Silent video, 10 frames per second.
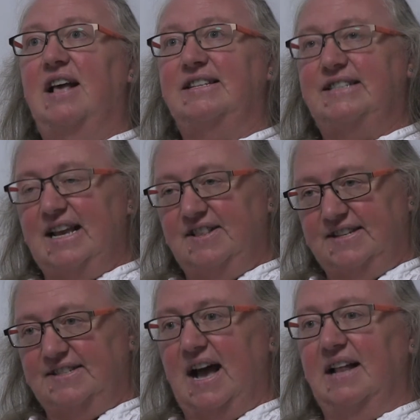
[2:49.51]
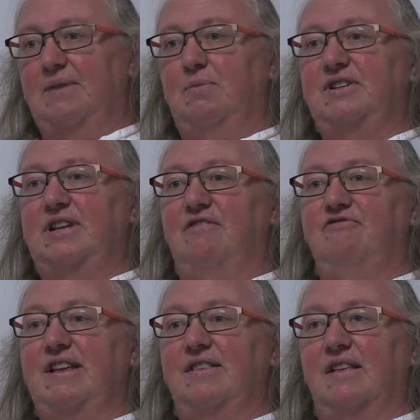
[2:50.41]
see the style in which they're
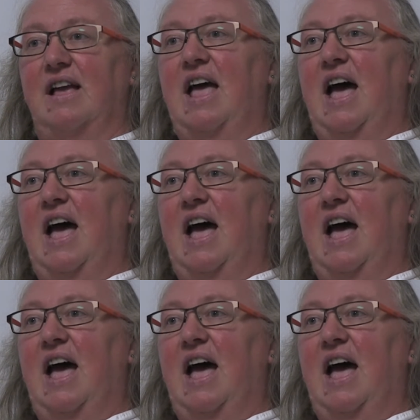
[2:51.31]
written,